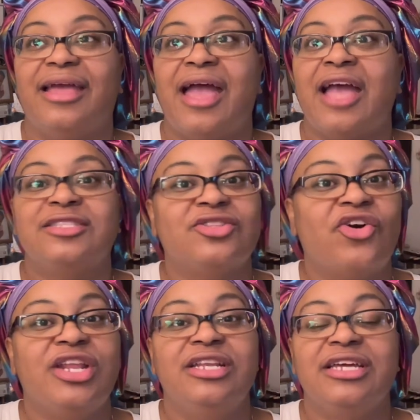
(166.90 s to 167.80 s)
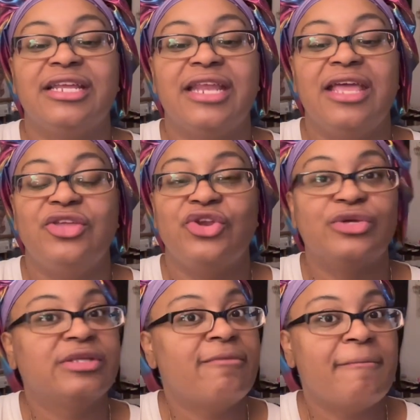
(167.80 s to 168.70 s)
I started looking at, you know,
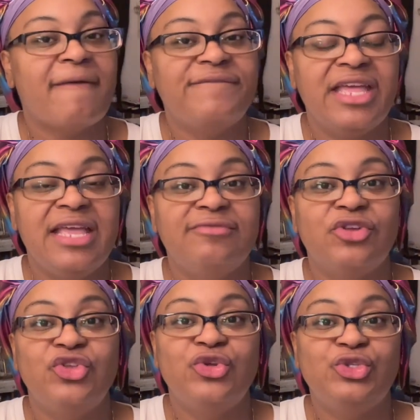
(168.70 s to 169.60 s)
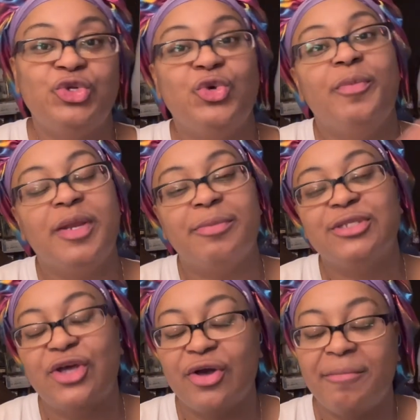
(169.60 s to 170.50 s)
some of my faves on YouTube, and I'm going
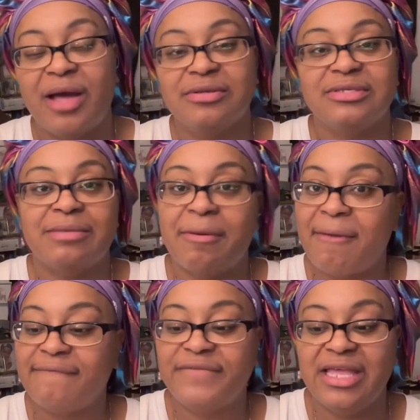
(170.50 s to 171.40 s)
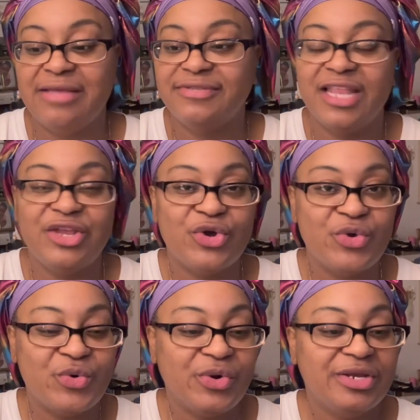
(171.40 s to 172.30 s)
to talk about some of my faves later
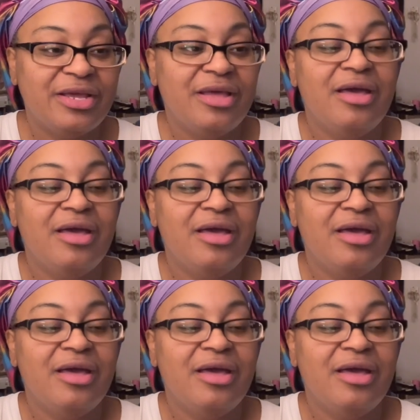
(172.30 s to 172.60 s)
on.